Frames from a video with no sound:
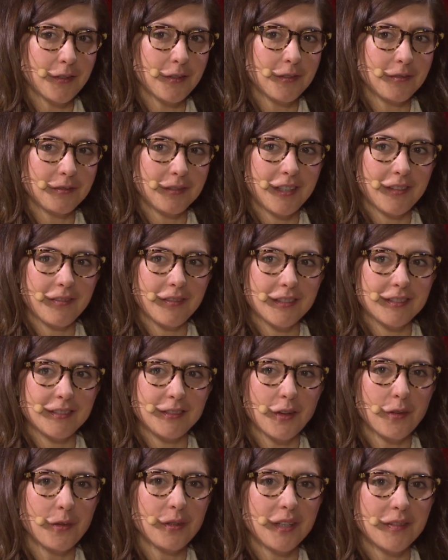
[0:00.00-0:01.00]

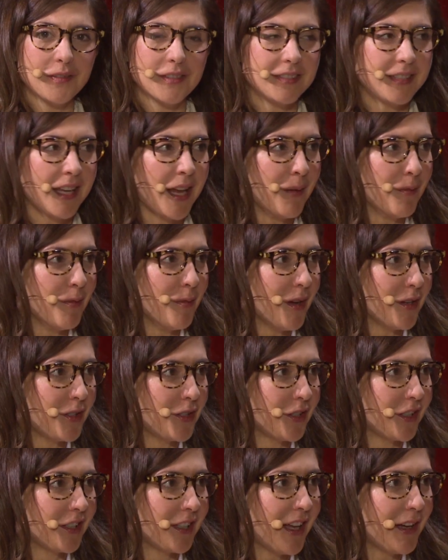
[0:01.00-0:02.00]
"No one gives a damn about
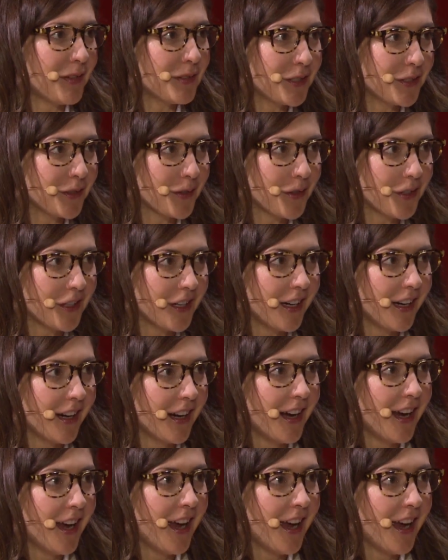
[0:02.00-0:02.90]
your Clout score."